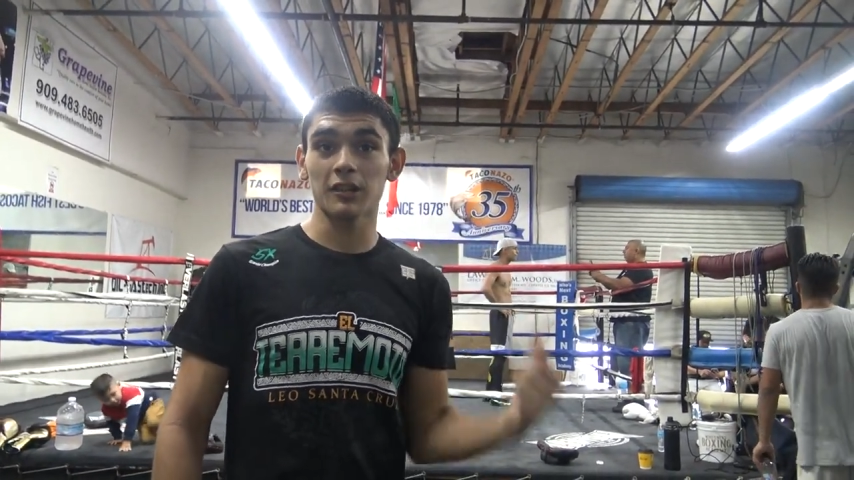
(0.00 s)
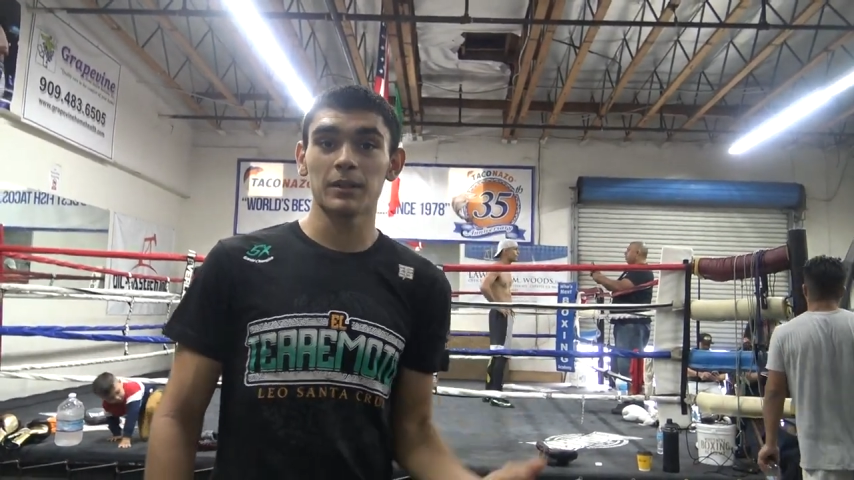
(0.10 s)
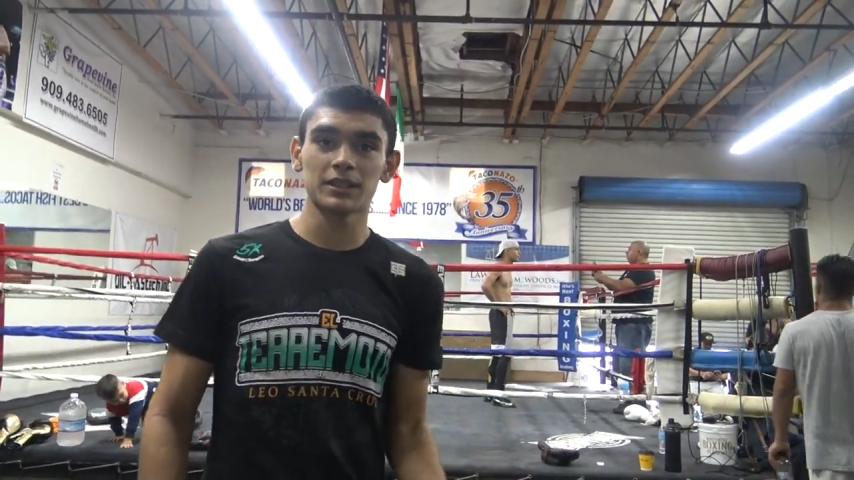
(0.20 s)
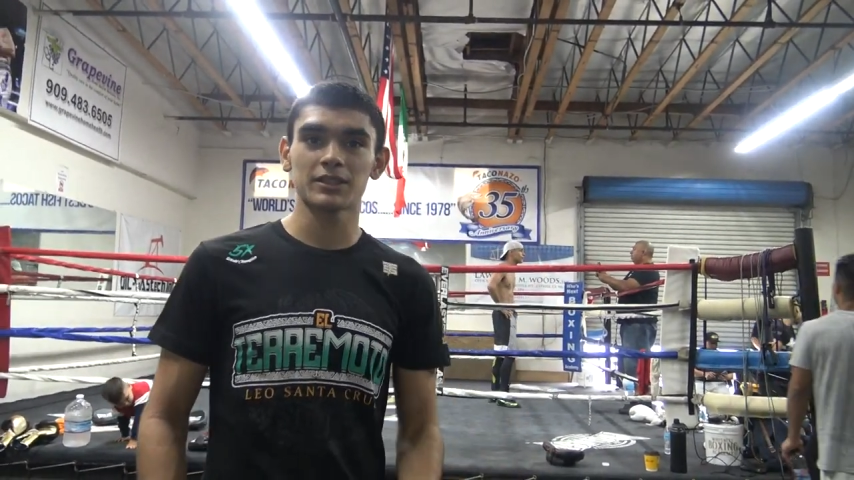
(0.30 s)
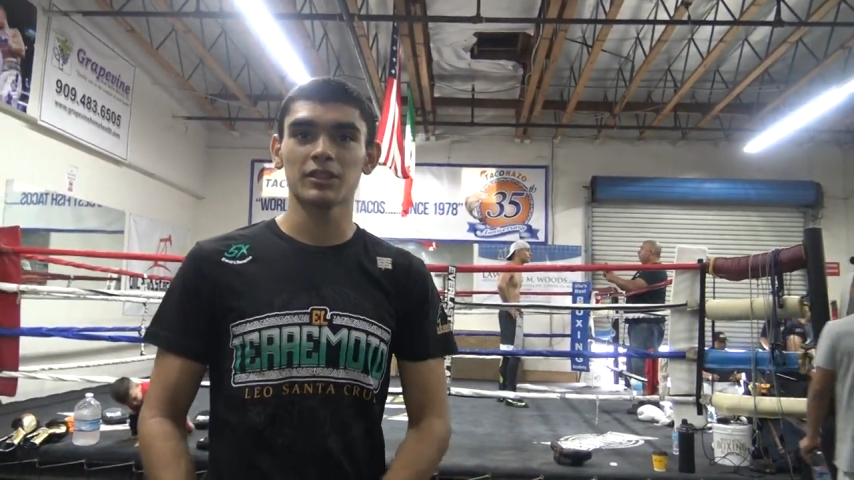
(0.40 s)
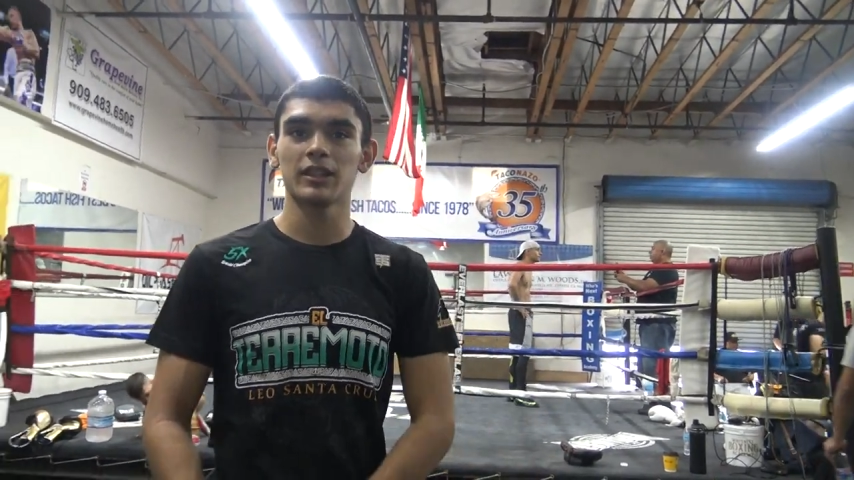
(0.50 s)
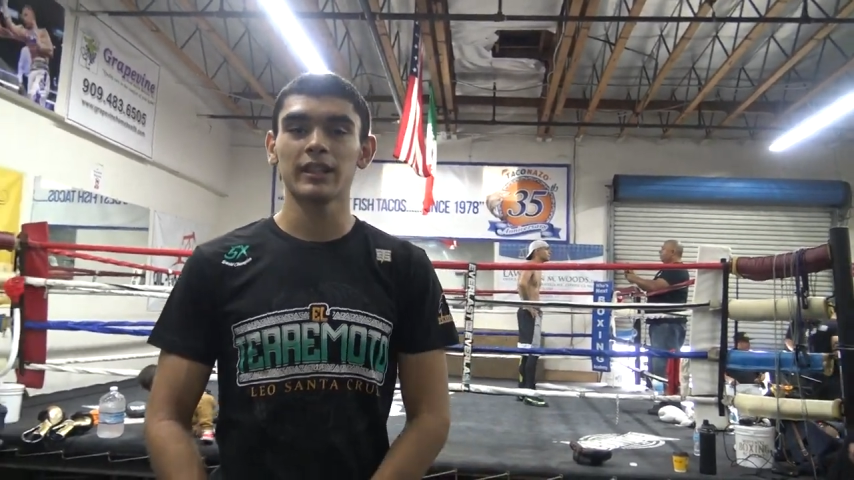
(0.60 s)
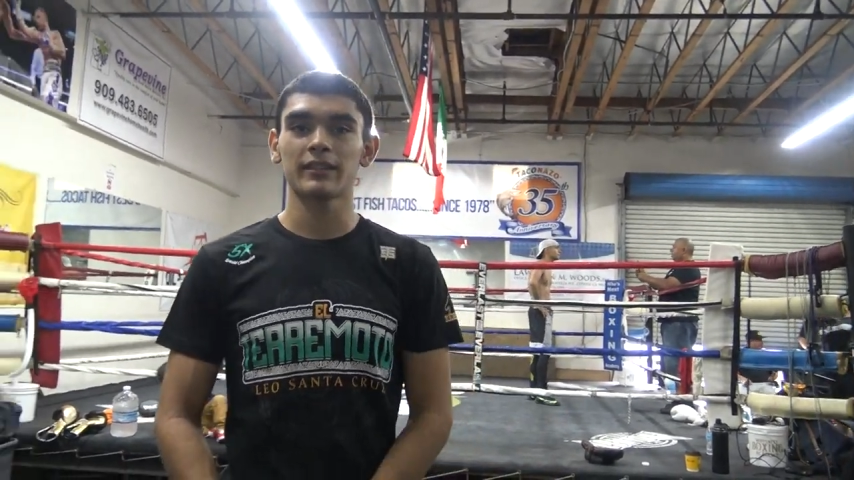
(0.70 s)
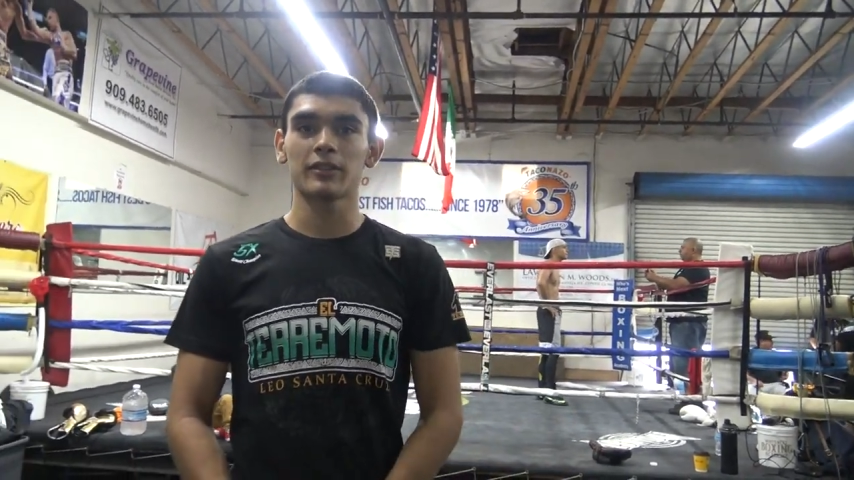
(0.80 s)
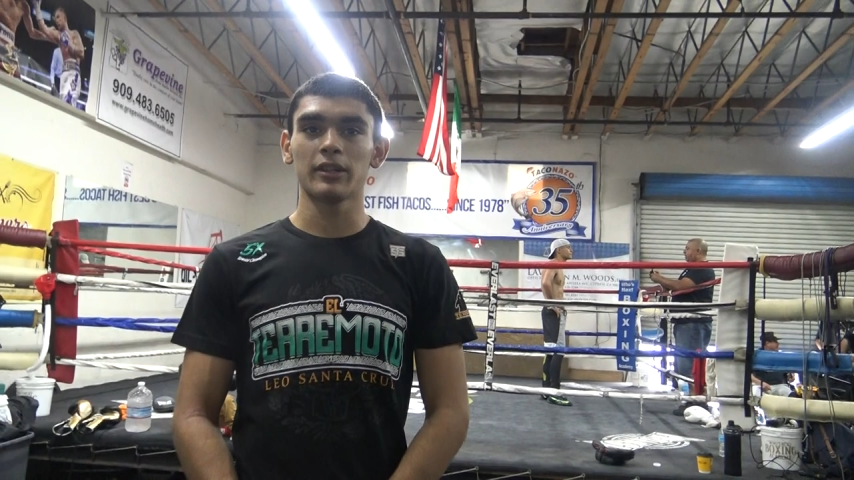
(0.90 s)
of punches, so
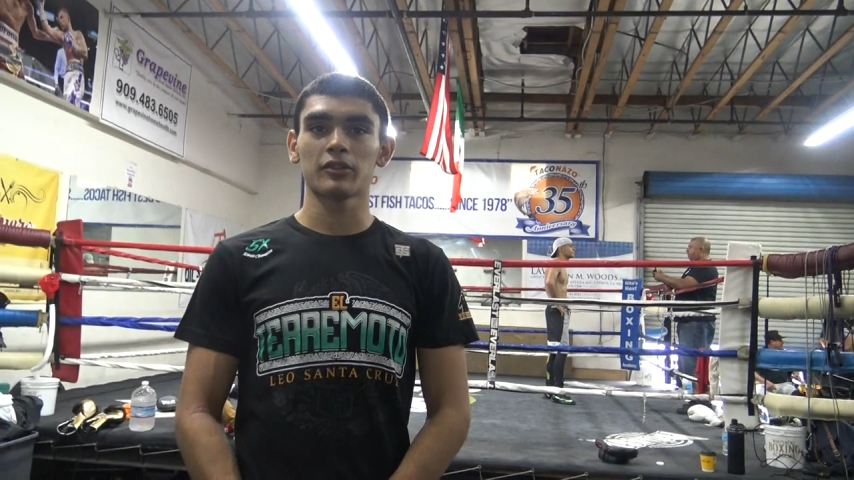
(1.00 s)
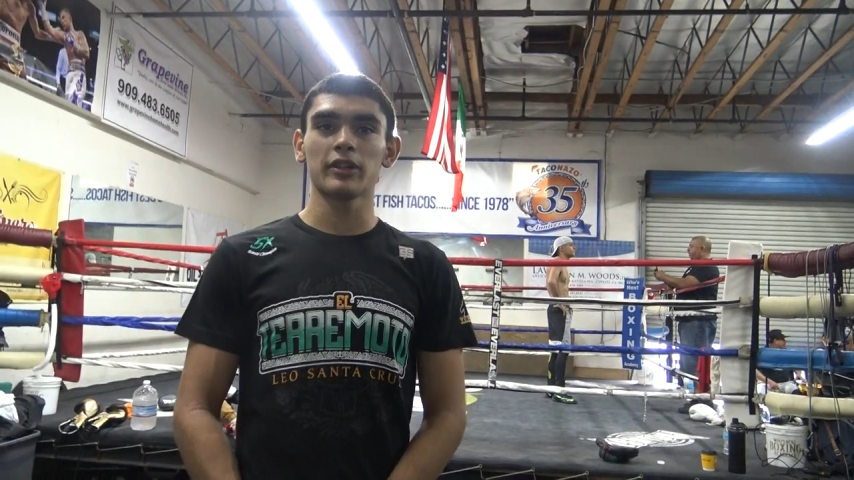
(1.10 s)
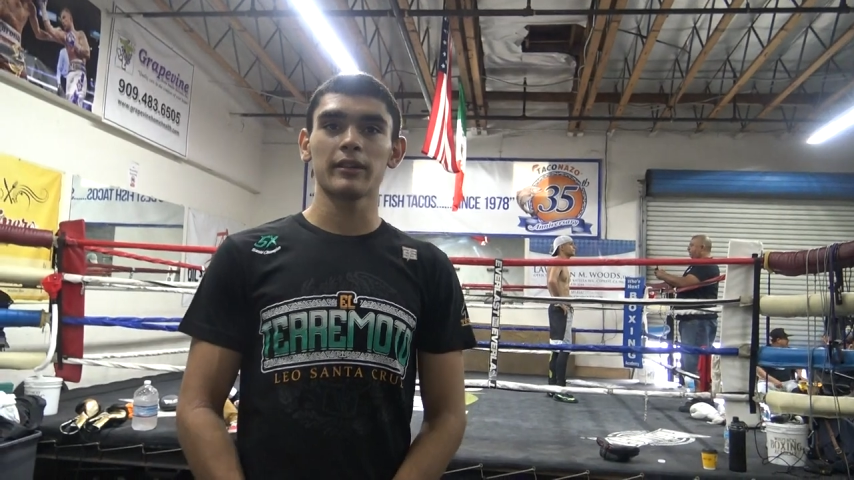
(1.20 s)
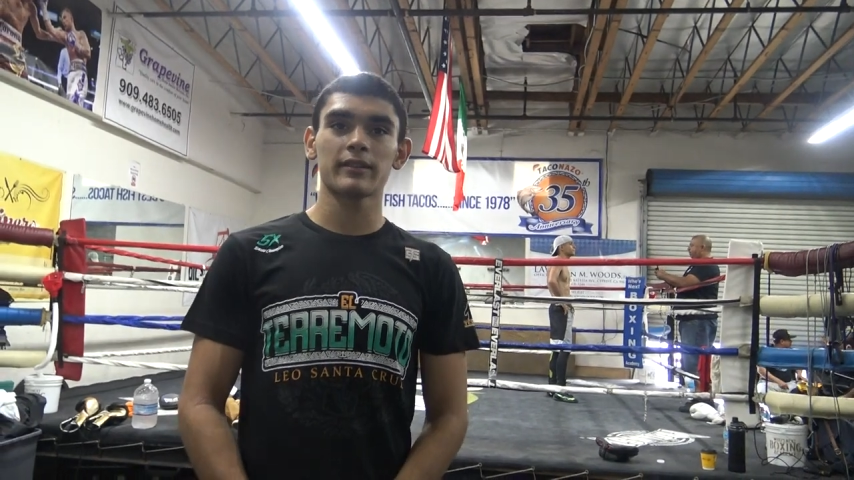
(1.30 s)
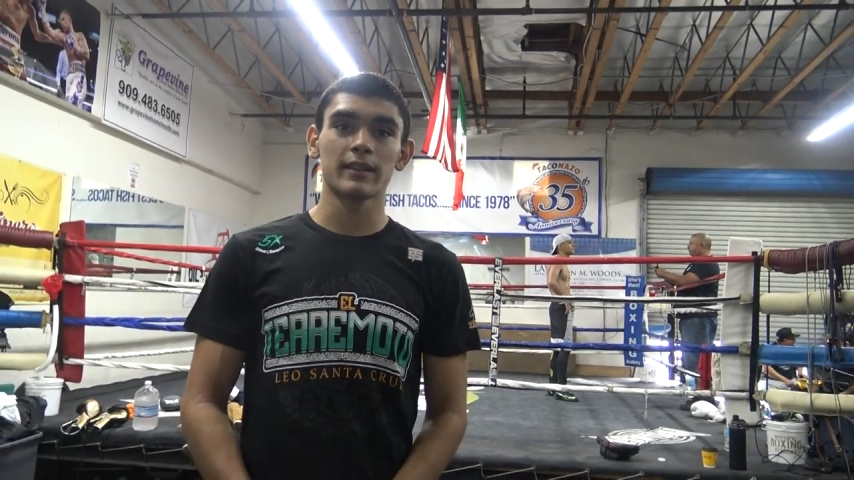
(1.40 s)
it, was great.